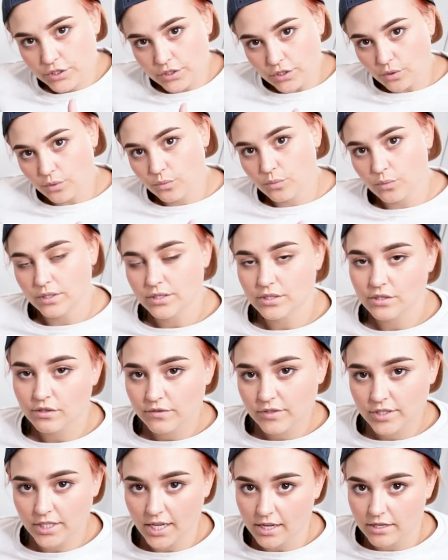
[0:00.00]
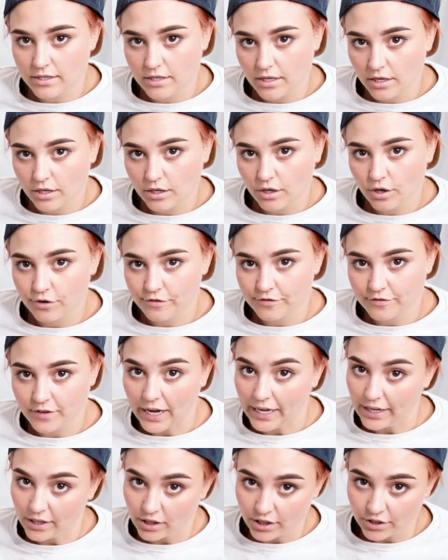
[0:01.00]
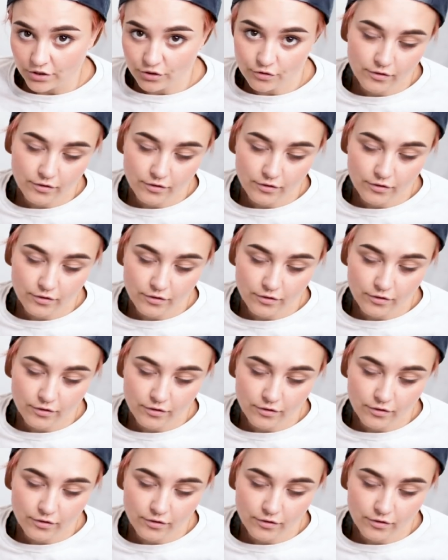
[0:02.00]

So once you've scanned in your file and